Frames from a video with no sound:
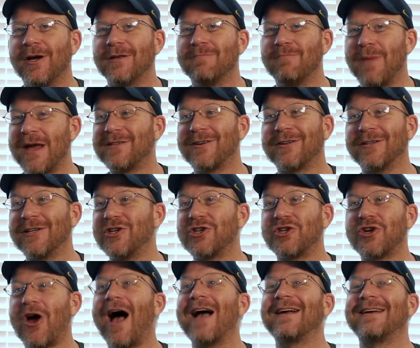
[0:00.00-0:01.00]
basically
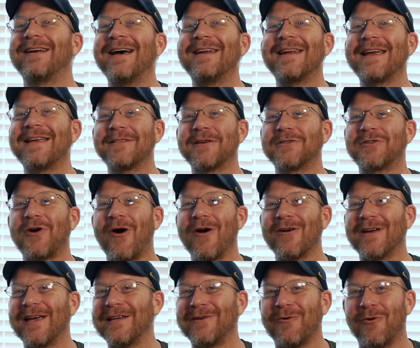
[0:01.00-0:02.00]
shotgunning the
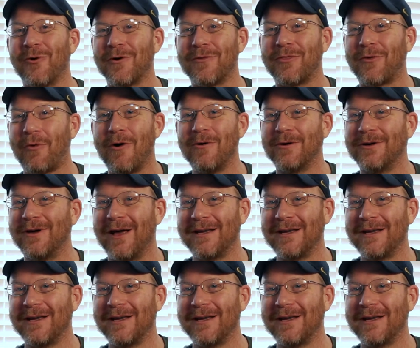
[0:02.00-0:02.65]
target or throwing